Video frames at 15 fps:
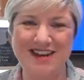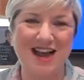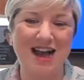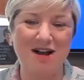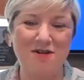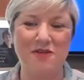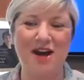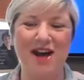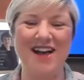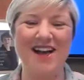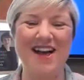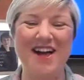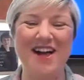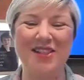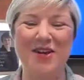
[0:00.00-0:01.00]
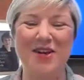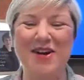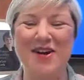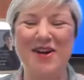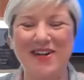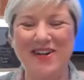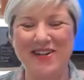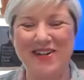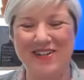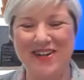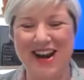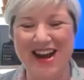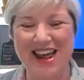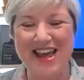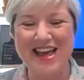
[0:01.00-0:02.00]
have a lot on
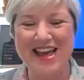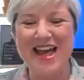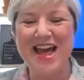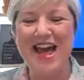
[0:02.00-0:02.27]
already.